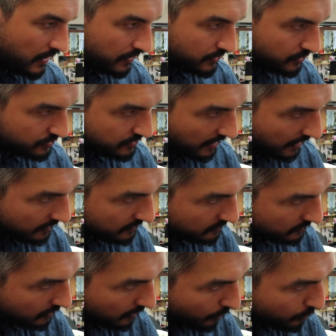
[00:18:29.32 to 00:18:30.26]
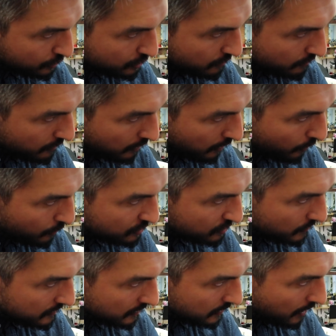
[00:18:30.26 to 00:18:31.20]
Just getting closer and
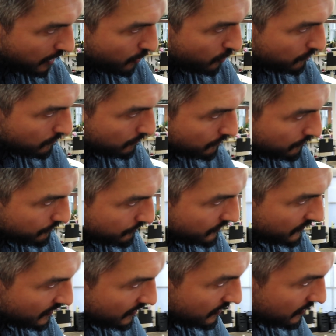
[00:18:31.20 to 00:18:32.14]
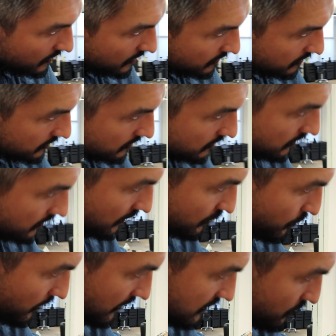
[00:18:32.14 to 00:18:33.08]
closer with the cone
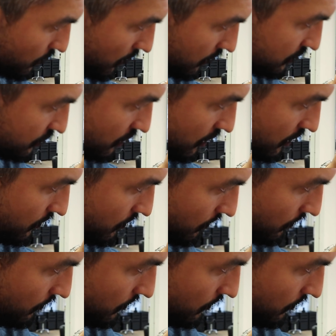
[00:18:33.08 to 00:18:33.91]
as we get to our 2.